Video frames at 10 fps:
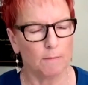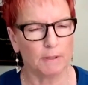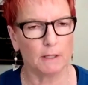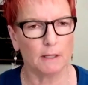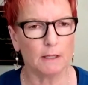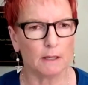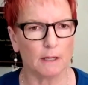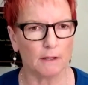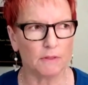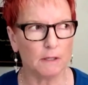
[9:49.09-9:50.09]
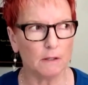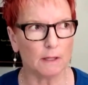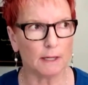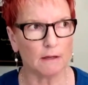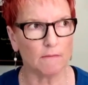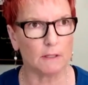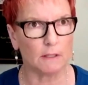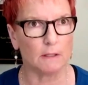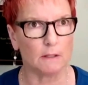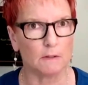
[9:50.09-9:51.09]
But again, I think a lot of
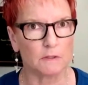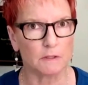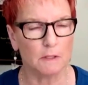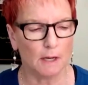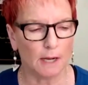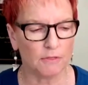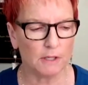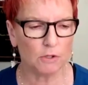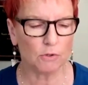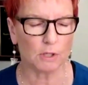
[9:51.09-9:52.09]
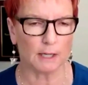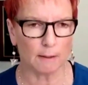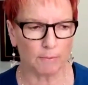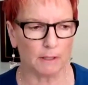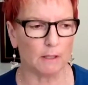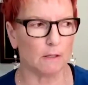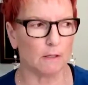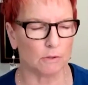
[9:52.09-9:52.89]
it is I think your copy,